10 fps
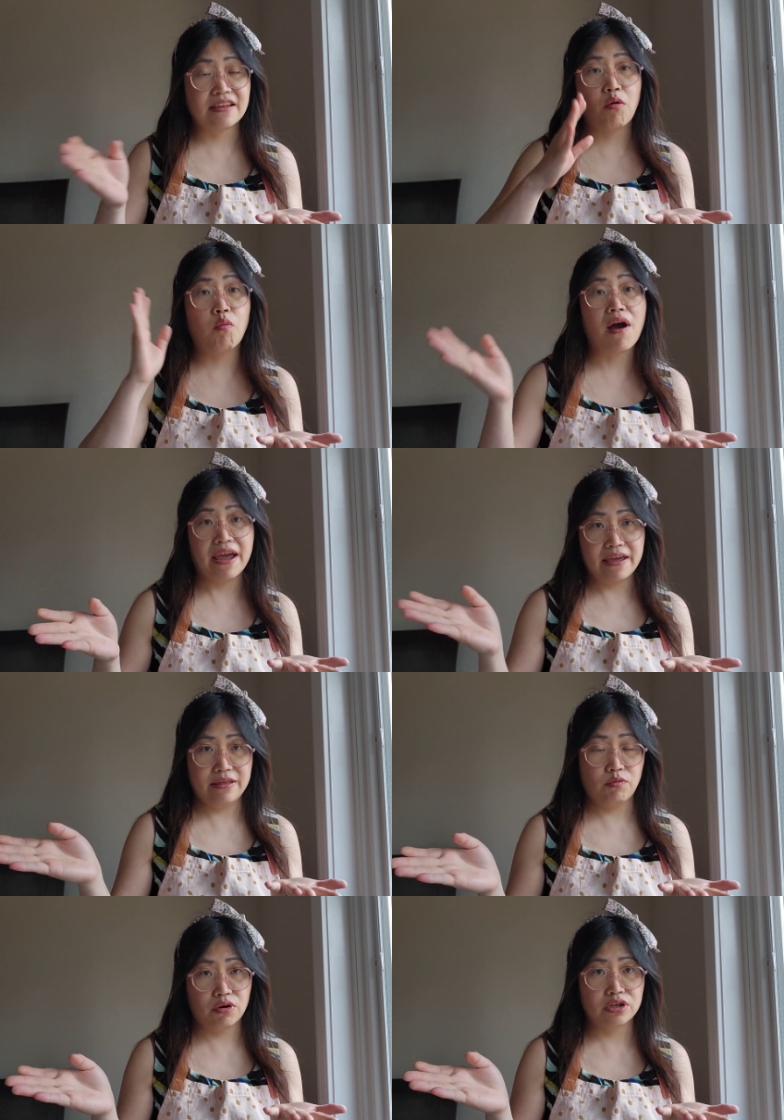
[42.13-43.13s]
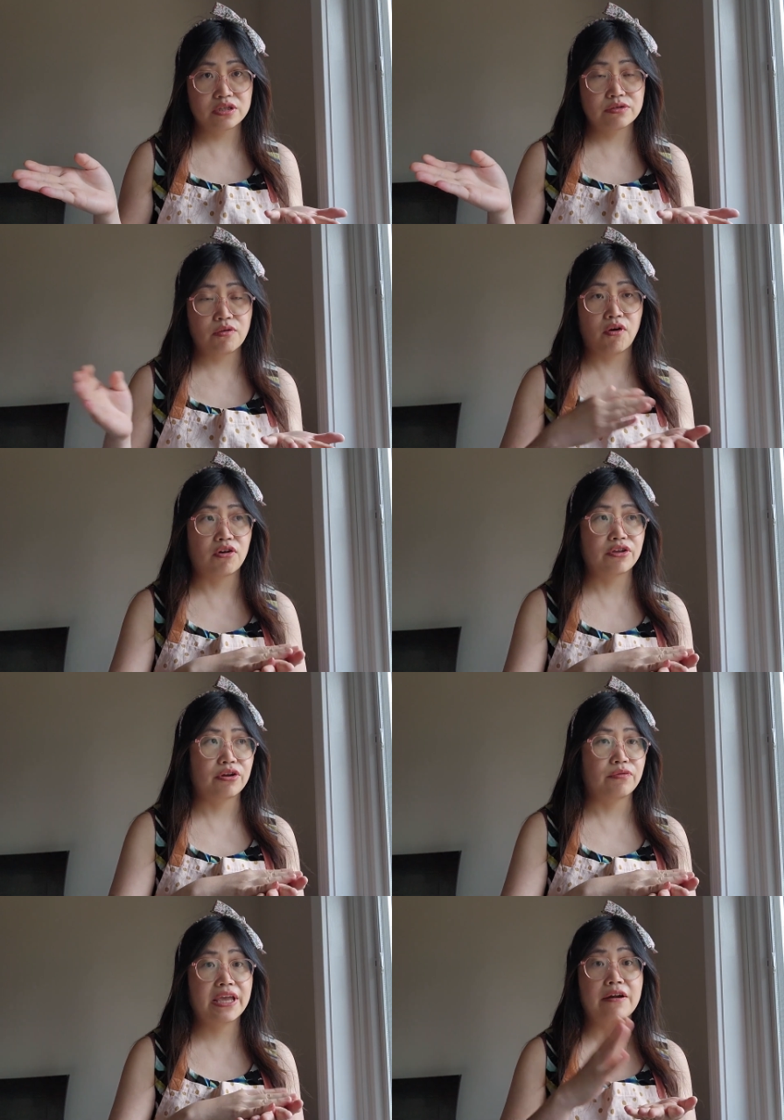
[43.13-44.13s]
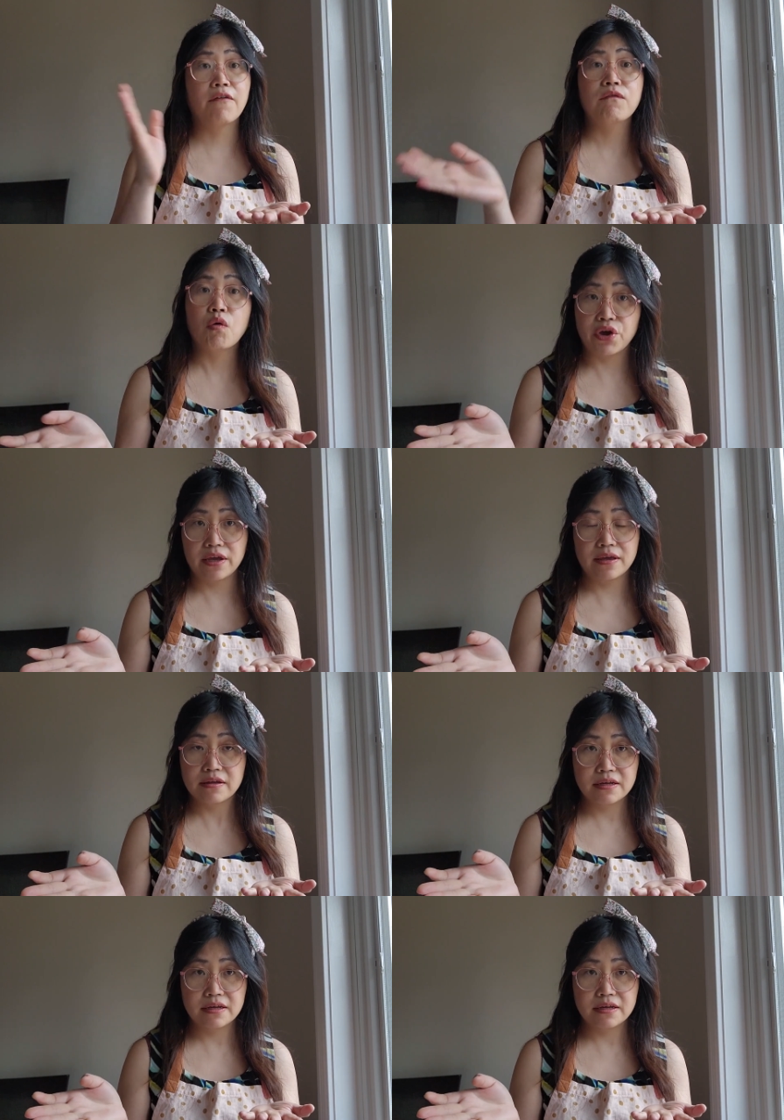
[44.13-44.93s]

like why it works, or we can avoid